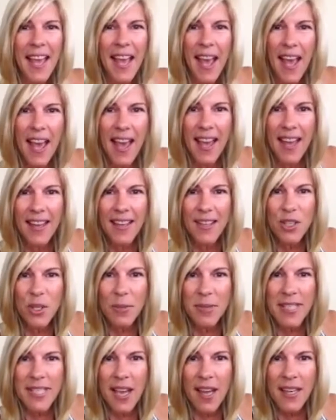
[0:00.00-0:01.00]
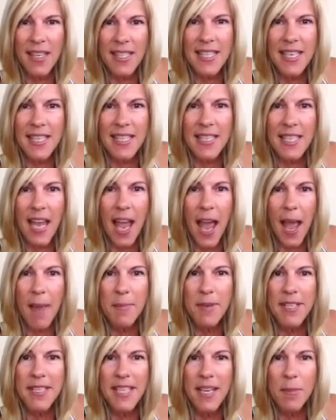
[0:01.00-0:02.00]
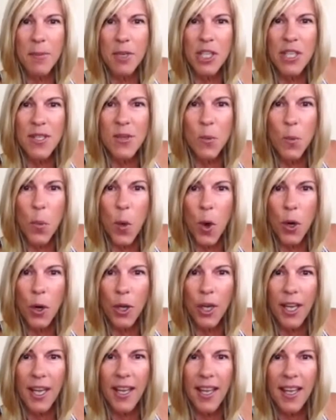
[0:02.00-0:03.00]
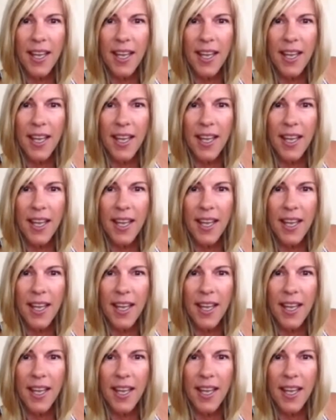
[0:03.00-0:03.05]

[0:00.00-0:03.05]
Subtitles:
Dumasani says, timeless images work.